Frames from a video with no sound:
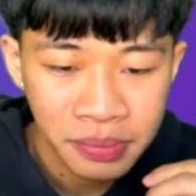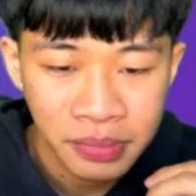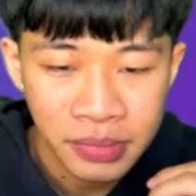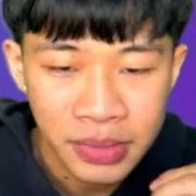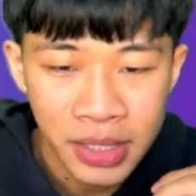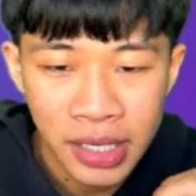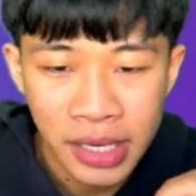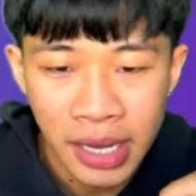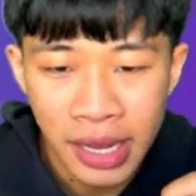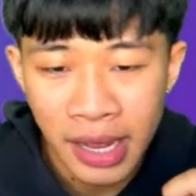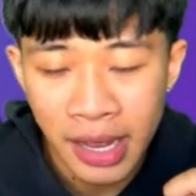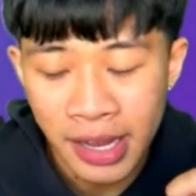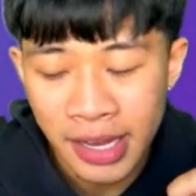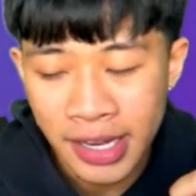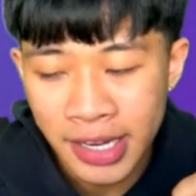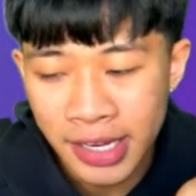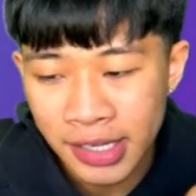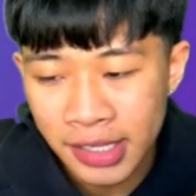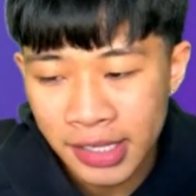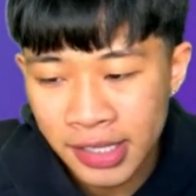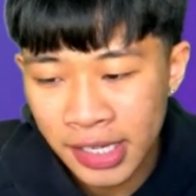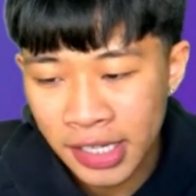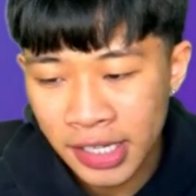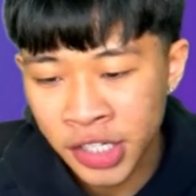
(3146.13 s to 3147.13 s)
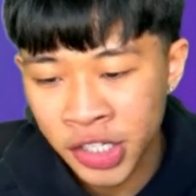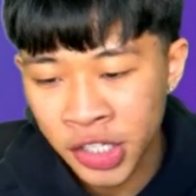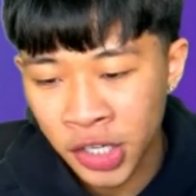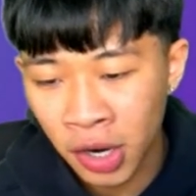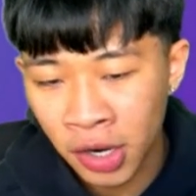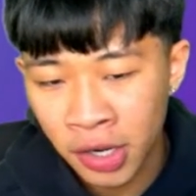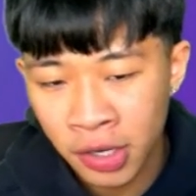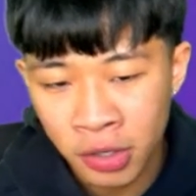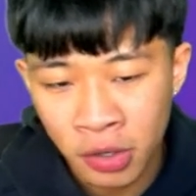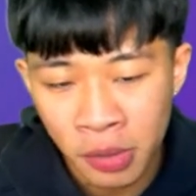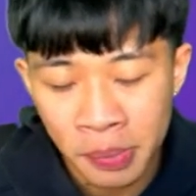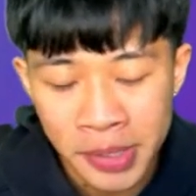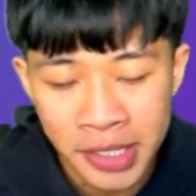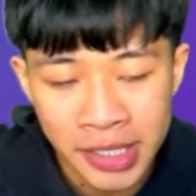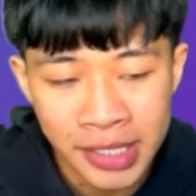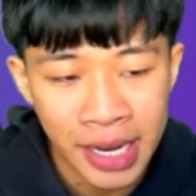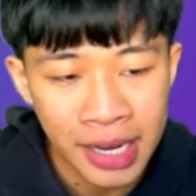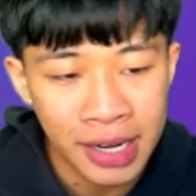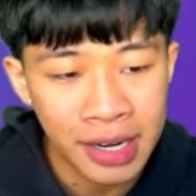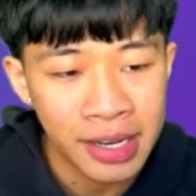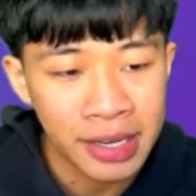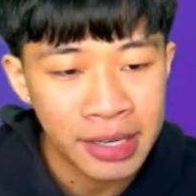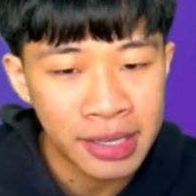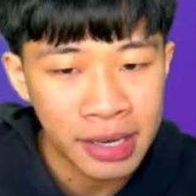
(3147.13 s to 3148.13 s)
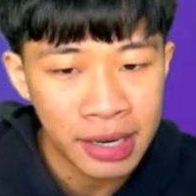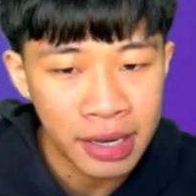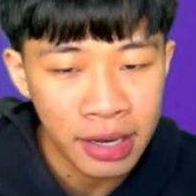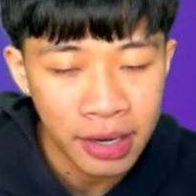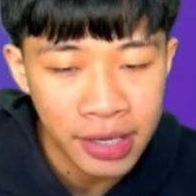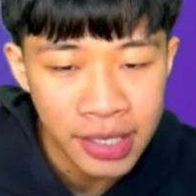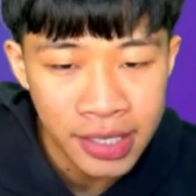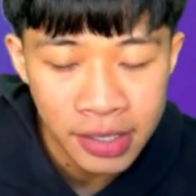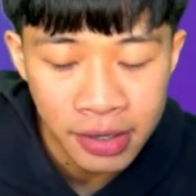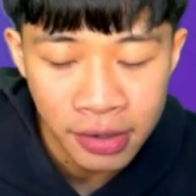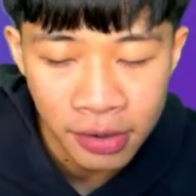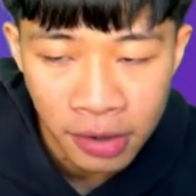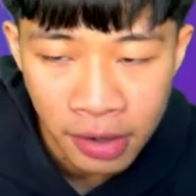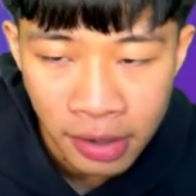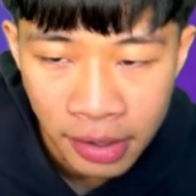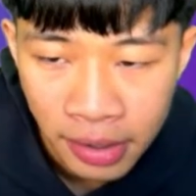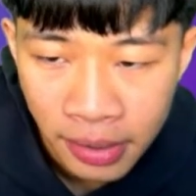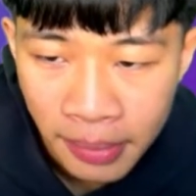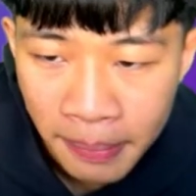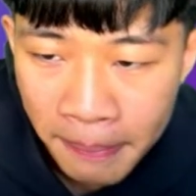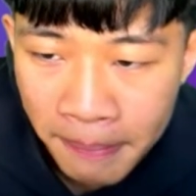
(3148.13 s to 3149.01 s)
Ian says Jota could be deadly today. I think you're right.